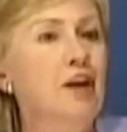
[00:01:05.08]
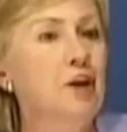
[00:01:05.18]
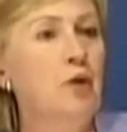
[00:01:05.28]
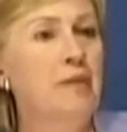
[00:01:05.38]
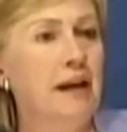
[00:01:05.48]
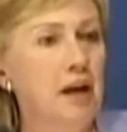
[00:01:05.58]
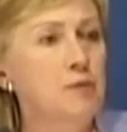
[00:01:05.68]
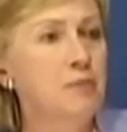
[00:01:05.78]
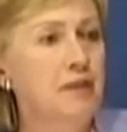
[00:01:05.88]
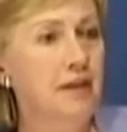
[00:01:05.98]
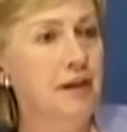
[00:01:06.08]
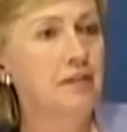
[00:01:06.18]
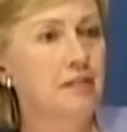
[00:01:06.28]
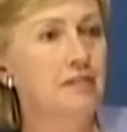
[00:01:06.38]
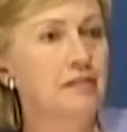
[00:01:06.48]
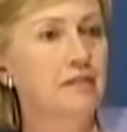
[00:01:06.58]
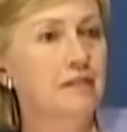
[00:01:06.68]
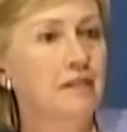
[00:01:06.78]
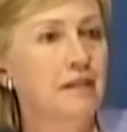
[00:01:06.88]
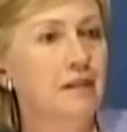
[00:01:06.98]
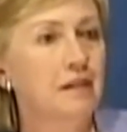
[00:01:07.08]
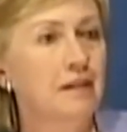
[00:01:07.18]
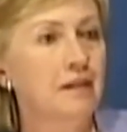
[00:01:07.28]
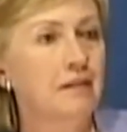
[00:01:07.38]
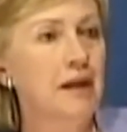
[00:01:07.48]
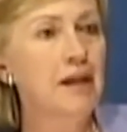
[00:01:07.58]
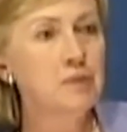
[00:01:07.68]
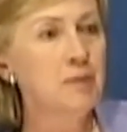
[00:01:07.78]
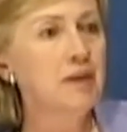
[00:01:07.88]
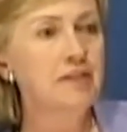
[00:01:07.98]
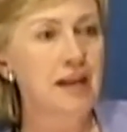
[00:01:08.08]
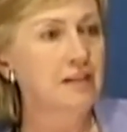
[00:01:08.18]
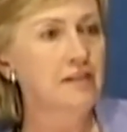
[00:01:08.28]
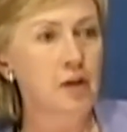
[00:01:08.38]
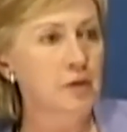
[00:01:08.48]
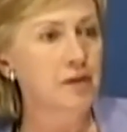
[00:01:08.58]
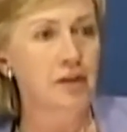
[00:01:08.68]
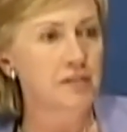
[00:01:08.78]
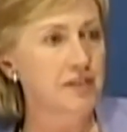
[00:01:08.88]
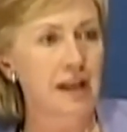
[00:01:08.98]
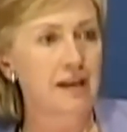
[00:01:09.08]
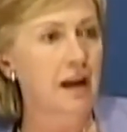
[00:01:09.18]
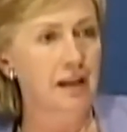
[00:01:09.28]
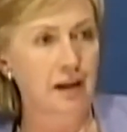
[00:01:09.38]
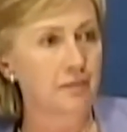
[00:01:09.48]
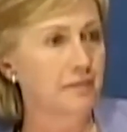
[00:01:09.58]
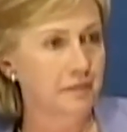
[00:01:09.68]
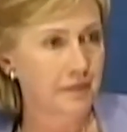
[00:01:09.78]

tell you what my husband thinks? My husband is not the Secretary of State. I am.